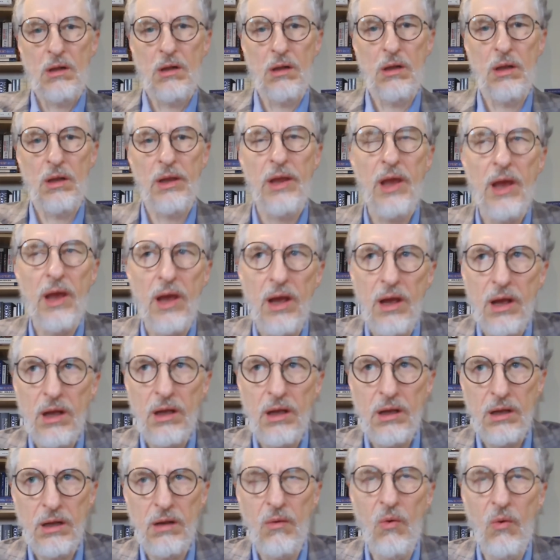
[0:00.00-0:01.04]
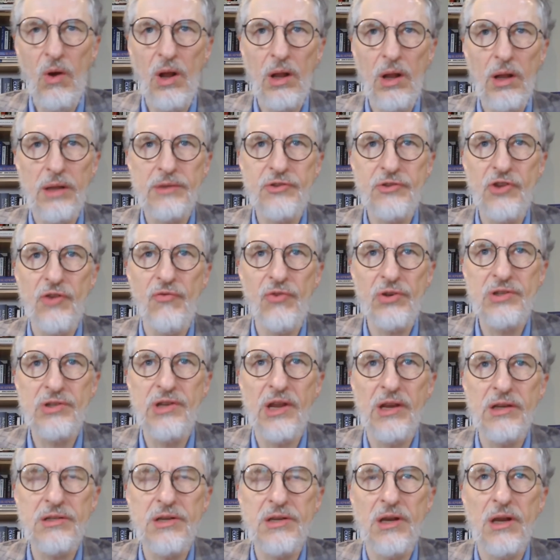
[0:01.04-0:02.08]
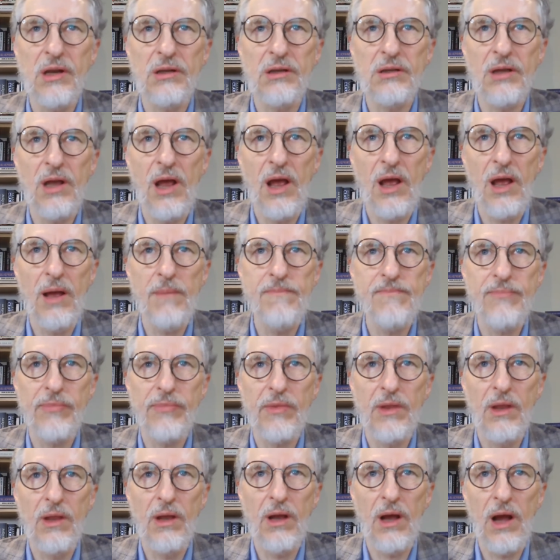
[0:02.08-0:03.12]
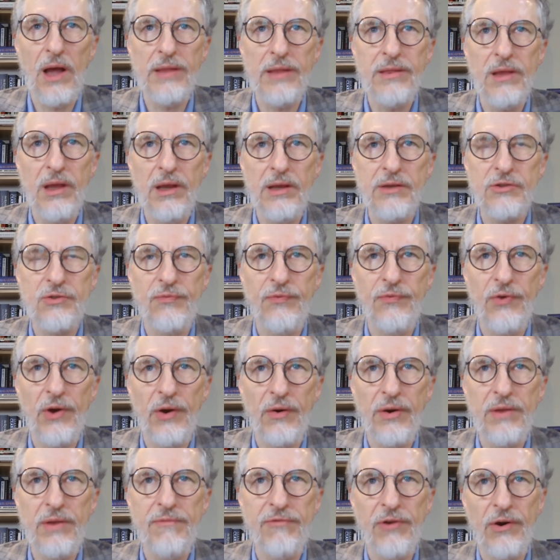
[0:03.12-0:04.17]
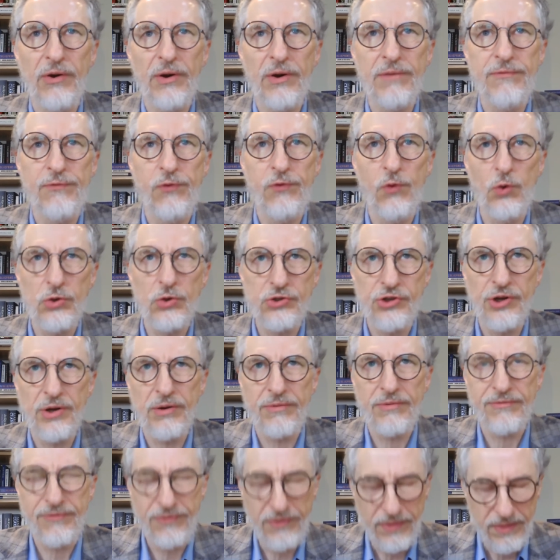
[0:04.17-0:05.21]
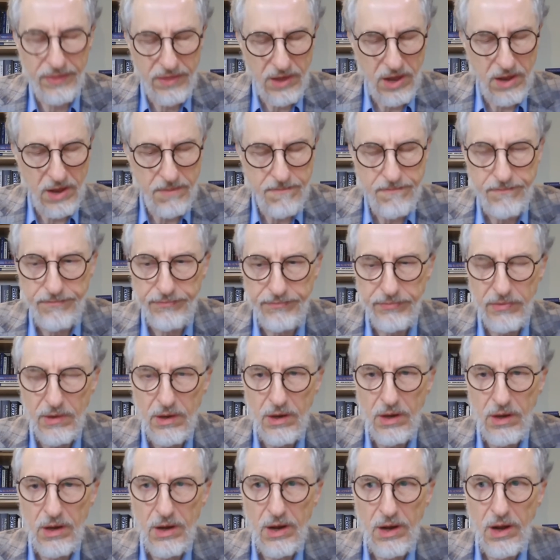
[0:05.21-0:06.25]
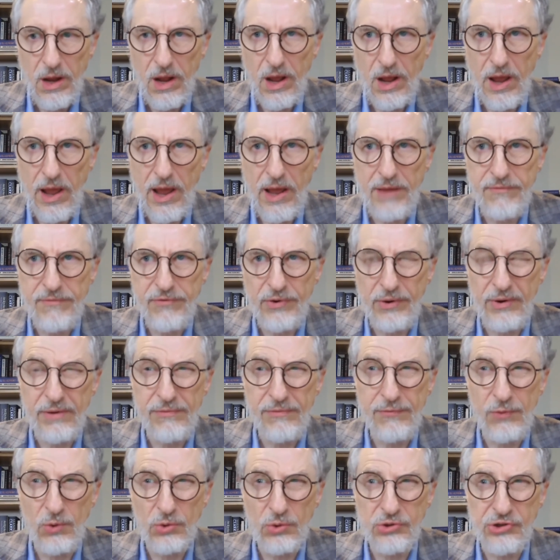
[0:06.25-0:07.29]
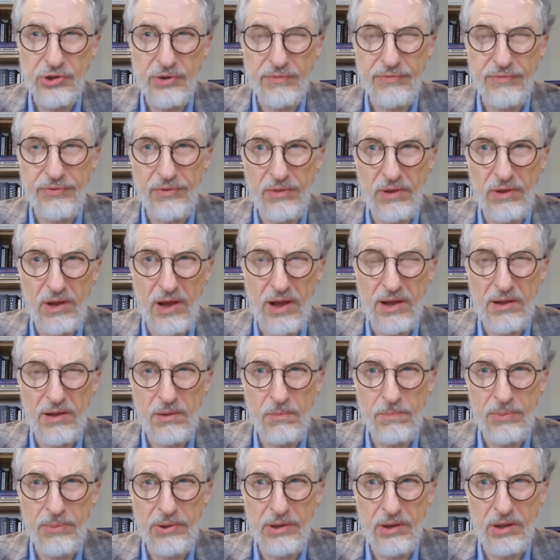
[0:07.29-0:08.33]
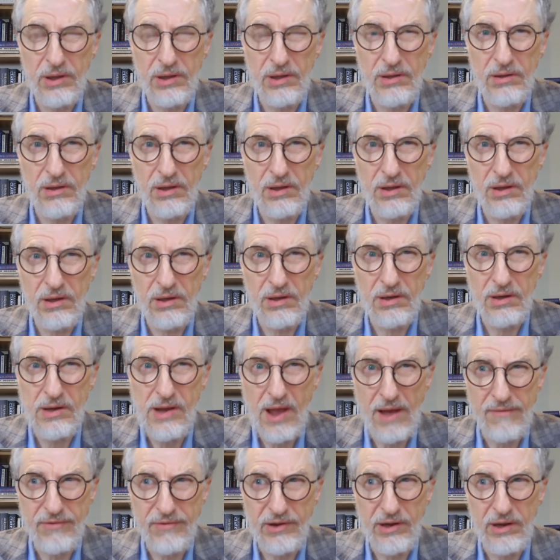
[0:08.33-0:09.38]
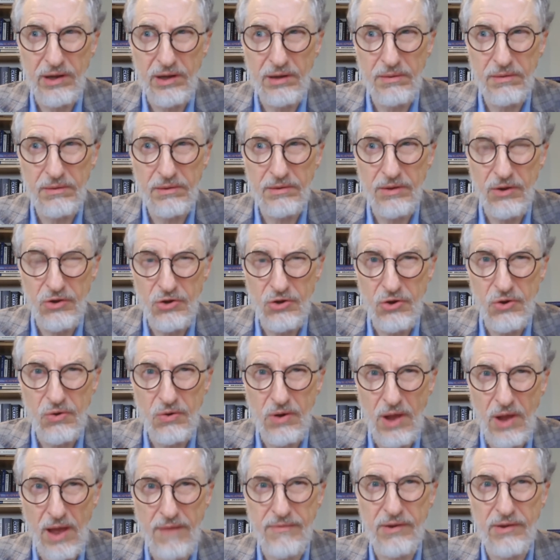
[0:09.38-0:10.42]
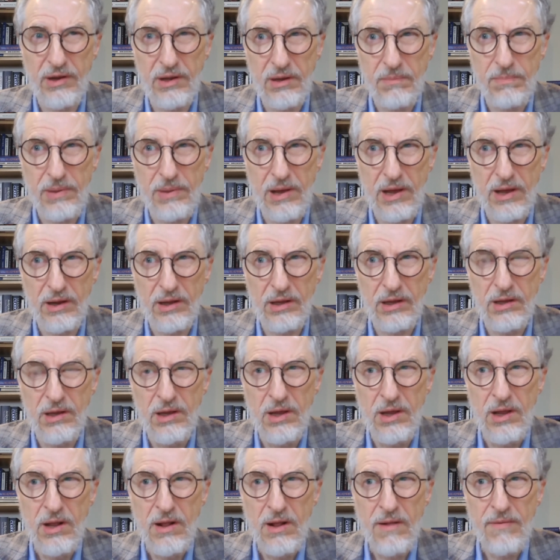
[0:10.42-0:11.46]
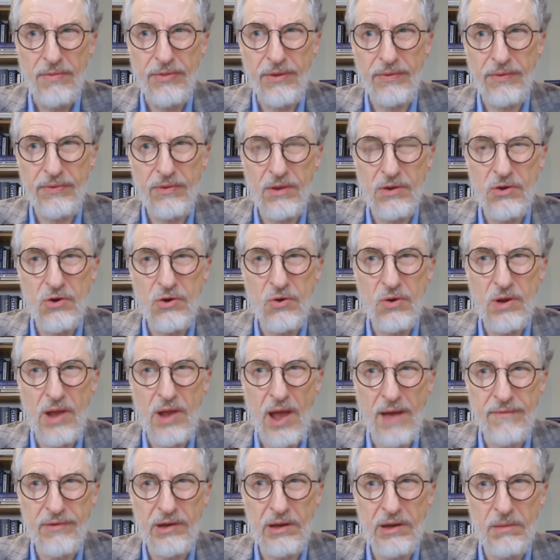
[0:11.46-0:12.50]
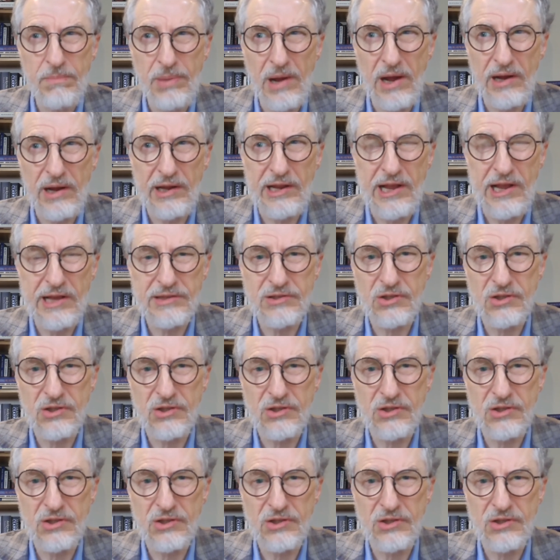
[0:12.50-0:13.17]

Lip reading: Yeah, well, it's interesting, isn't it? I think it's very, very fortunate for them and very fortunate for the ALP, the new governing party, that the new governing party has a